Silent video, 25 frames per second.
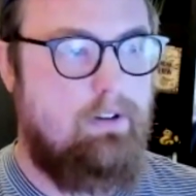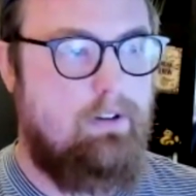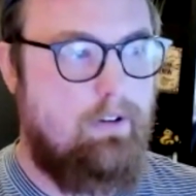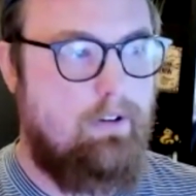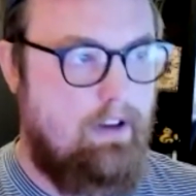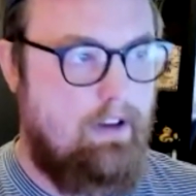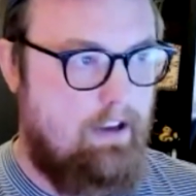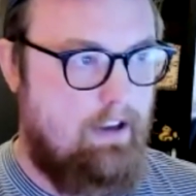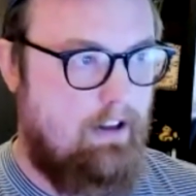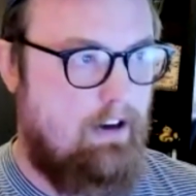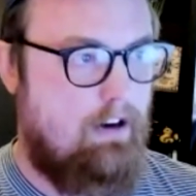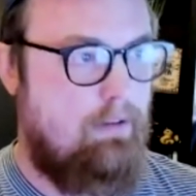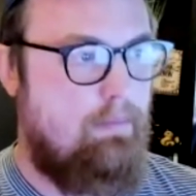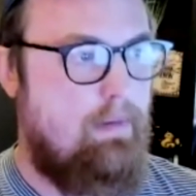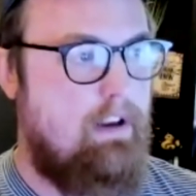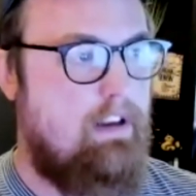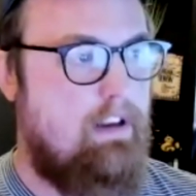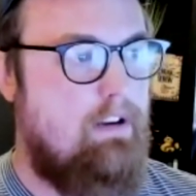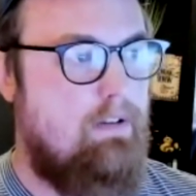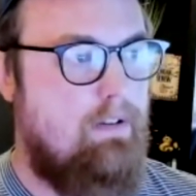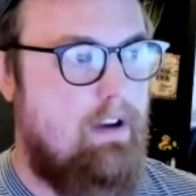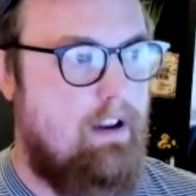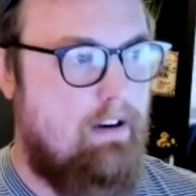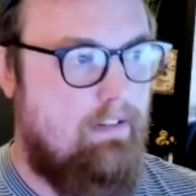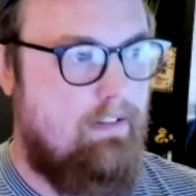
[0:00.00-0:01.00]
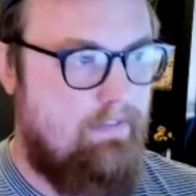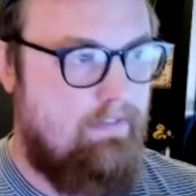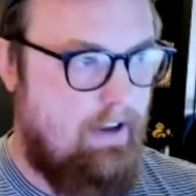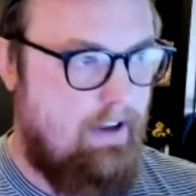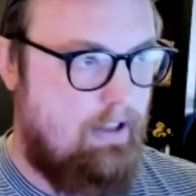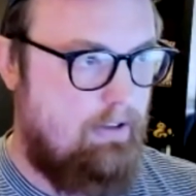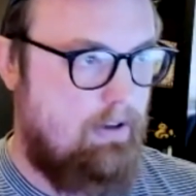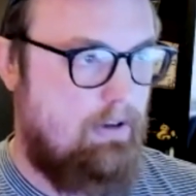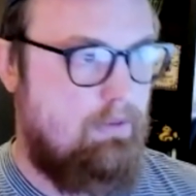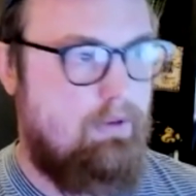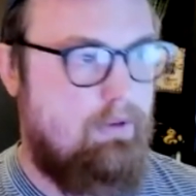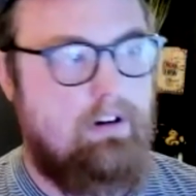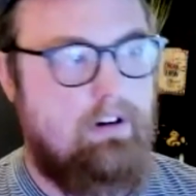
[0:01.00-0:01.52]
looking at our menu and
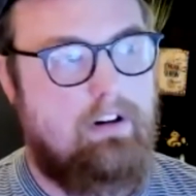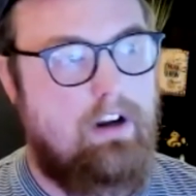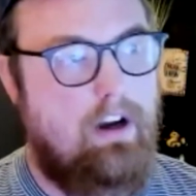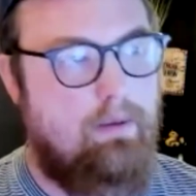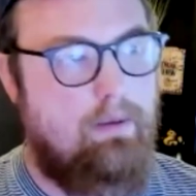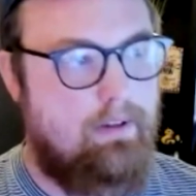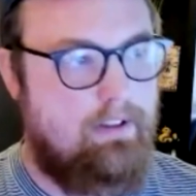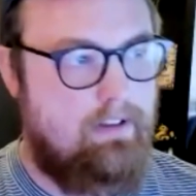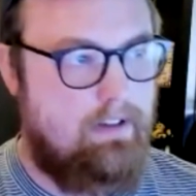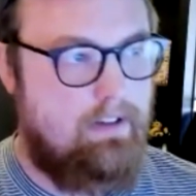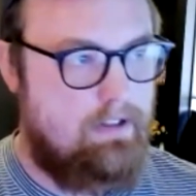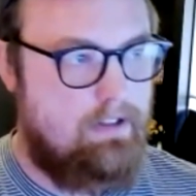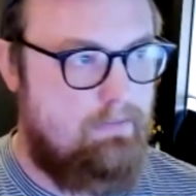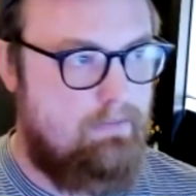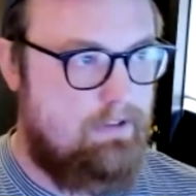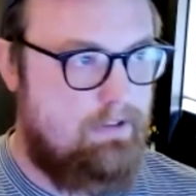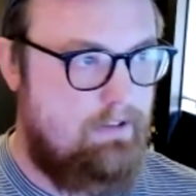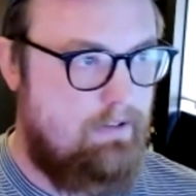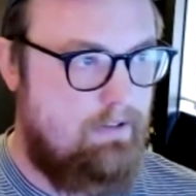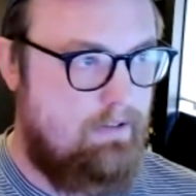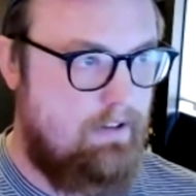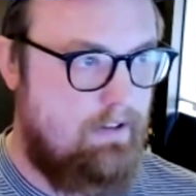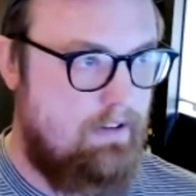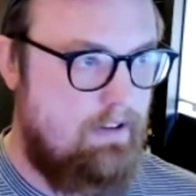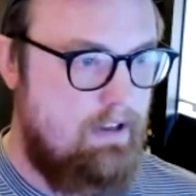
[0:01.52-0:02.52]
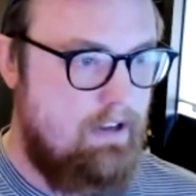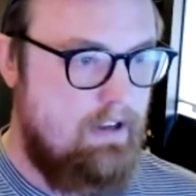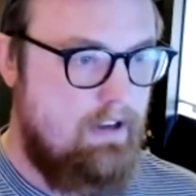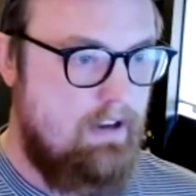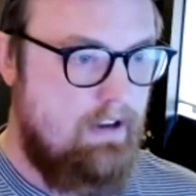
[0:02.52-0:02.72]
evaluating what our competition was doing.